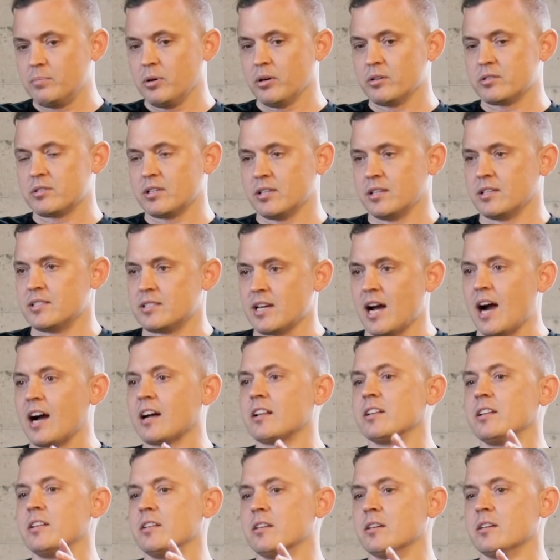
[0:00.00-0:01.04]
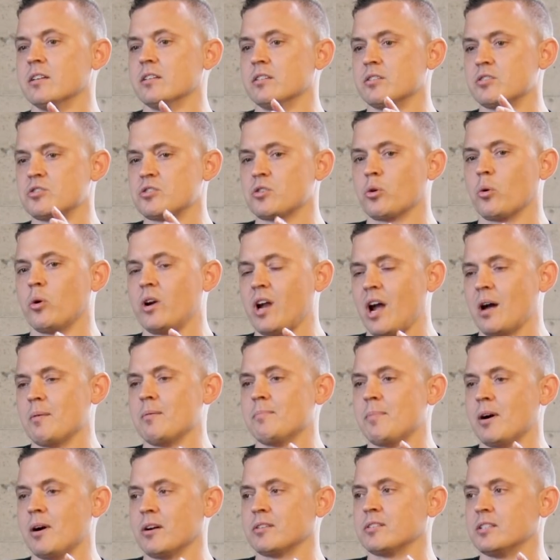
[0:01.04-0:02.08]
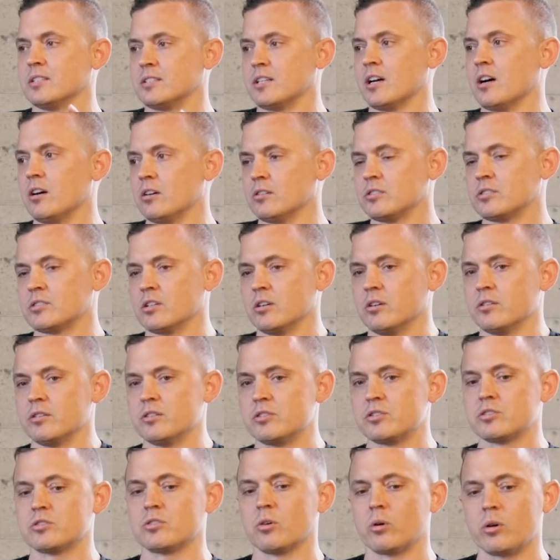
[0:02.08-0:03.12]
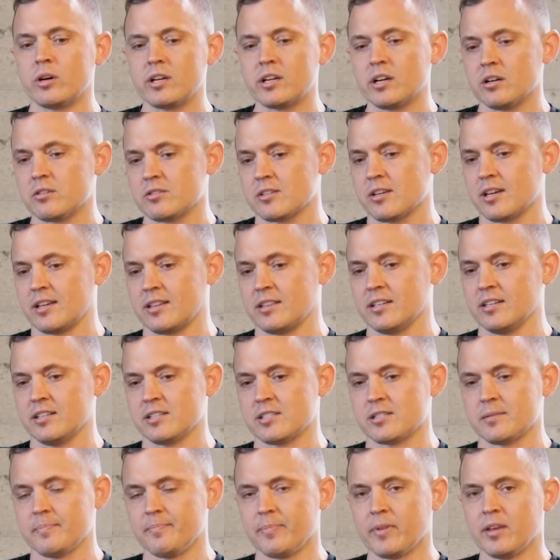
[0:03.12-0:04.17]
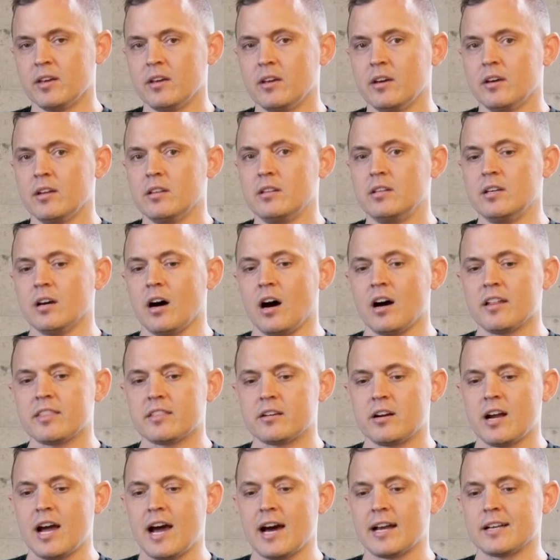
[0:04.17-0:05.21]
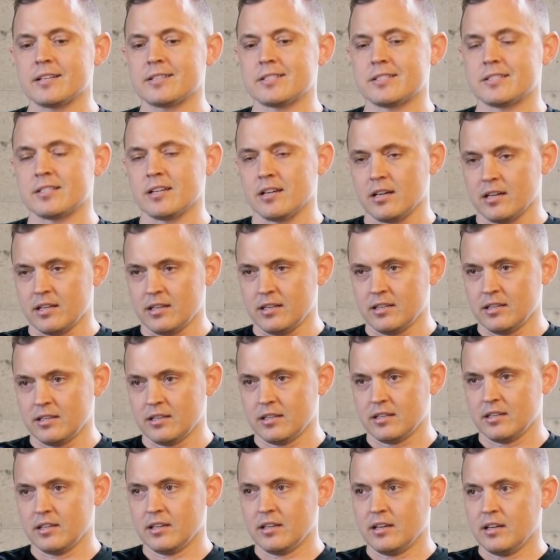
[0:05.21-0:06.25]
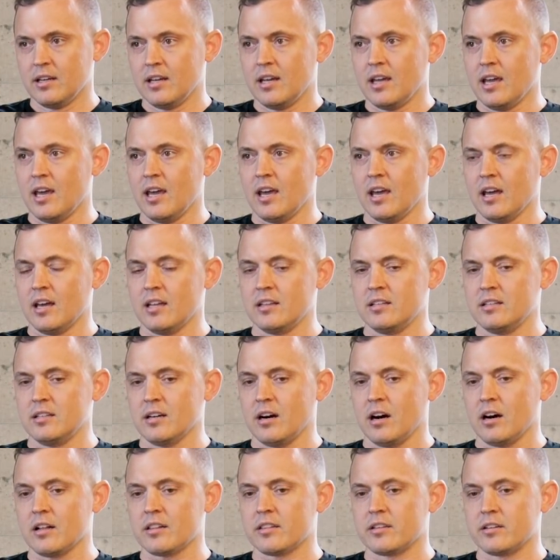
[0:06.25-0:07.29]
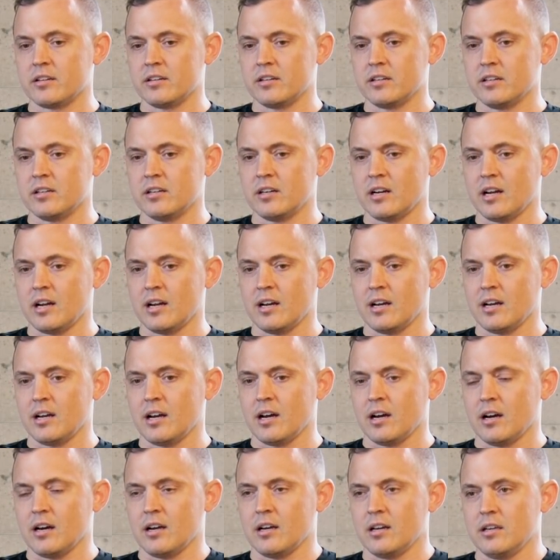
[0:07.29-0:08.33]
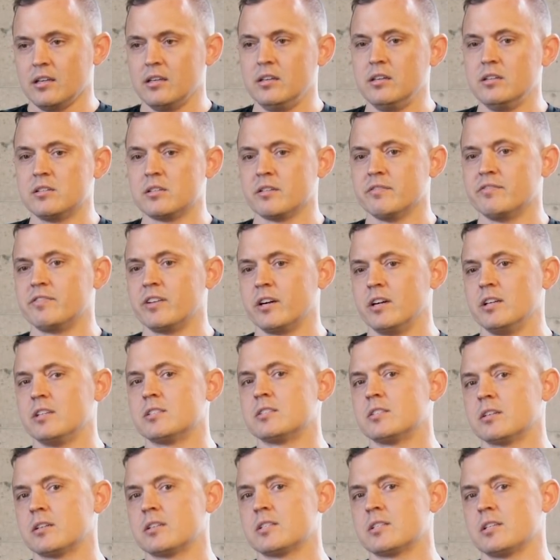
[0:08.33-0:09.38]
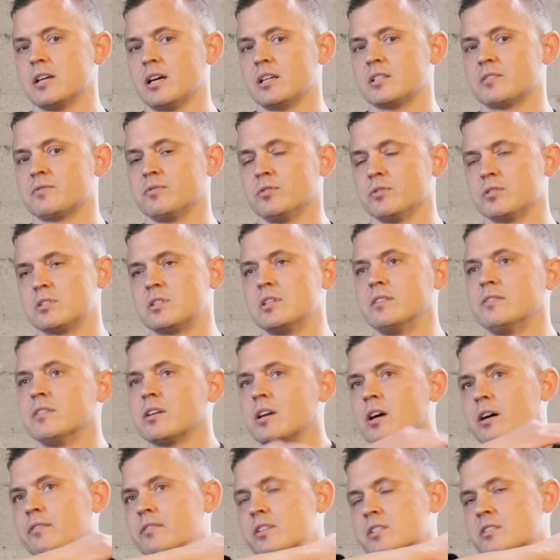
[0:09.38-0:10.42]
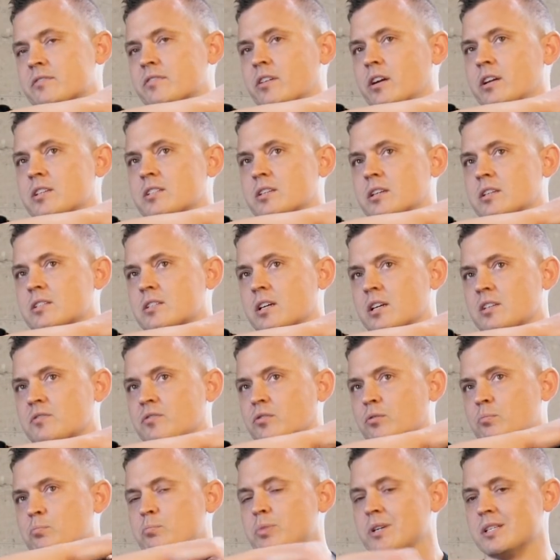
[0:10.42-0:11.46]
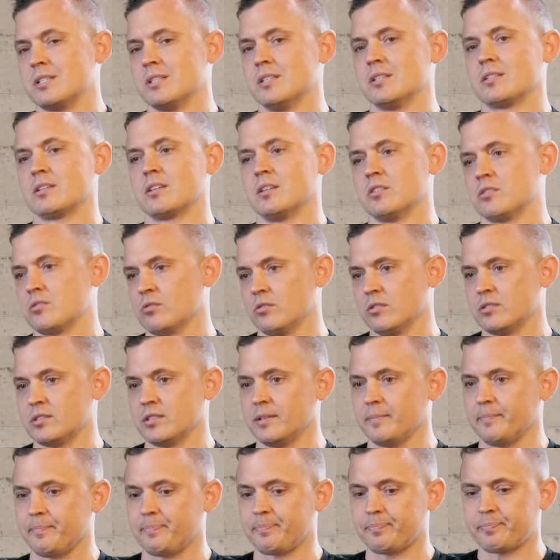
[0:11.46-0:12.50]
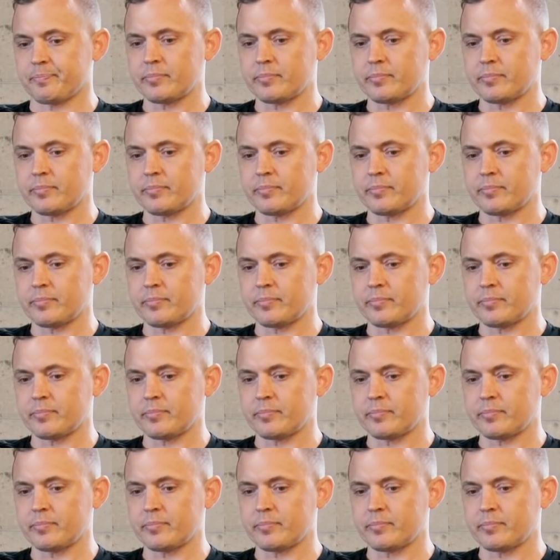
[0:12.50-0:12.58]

he posted exactly the story I'm about to tell. So the story goes like this. The author had a son, and the author, he's a very successful, Stephen Covey's a very successful business consultant.